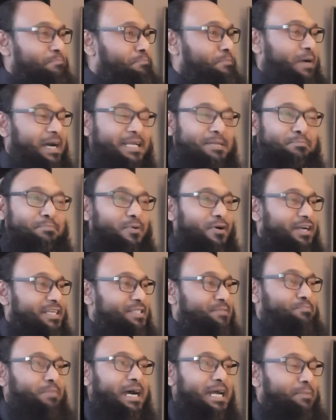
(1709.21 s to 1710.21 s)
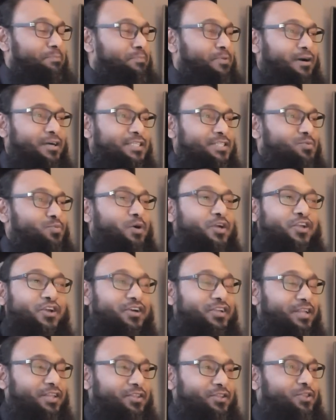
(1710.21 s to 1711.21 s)
Bad boys, what are you
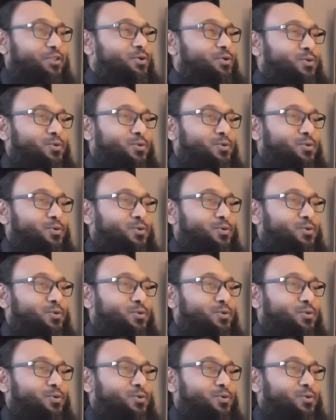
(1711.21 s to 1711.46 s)
going to do?